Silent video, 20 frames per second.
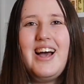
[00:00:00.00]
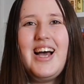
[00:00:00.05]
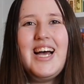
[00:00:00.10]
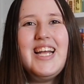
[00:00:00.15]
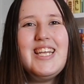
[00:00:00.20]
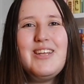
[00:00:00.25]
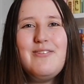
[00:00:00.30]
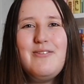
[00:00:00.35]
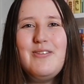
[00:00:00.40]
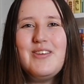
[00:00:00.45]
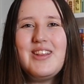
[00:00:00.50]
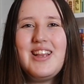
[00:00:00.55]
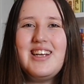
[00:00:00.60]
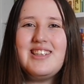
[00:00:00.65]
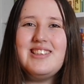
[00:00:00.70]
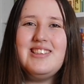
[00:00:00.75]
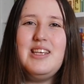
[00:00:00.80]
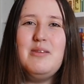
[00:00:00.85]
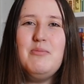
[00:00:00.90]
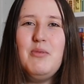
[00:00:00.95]
and if you would like
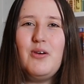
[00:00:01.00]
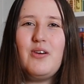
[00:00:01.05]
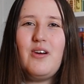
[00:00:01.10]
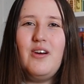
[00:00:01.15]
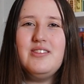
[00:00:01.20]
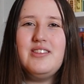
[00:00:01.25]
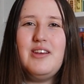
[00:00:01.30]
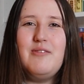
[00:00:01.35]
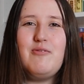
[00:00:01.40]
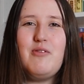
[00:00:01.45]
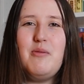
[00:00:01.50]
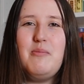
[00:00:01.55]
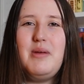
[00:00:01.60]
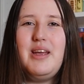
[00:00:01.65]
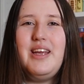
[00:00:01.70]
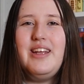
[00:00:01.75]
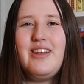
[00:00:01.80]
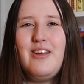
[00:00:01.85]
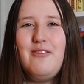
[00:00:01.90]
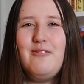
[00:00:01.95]
to see more content from
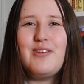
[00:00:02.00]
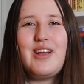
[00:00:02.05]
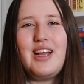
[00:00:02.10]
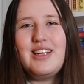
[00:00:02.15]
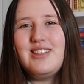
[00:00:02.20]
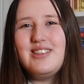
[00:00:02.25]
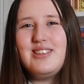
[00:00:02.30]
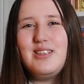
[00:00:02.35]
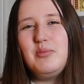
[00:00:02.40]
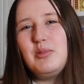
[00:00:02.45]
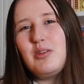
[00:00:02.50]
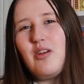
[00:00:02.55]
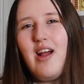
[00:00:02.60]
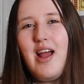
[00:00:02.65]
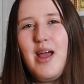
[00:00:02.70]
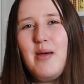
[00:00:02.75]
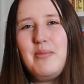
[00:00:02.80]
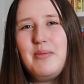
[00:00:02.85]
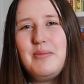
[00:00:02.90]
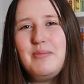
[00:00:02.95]
me, don't forget to
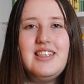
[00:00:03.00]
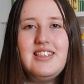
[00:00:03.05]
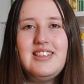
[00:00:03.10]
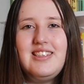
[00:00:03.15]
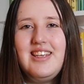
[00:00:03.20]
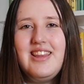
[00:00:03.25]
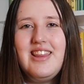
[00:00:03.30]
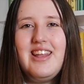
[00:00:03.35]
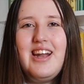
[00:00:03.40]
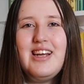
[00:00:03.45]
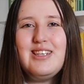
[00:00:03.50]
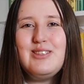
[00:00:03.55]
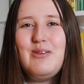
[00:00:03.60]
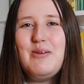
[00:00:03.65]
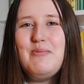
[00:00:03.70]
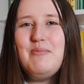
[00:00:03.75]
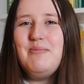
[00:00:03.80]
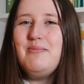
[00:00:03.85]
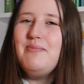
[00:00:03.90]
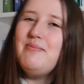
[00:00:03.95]
subscribe. See you in the next
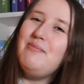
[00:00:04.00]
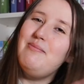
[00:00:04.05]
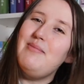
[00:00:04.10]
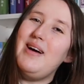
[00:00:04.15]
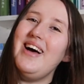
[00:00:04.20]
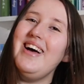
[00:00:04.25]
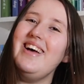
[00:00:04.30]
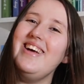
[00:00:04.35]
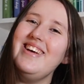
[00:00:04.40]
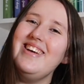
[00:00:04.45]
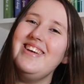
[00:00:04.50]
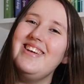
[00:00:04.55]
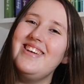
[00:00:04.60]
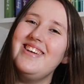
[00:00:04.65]
one. Bye!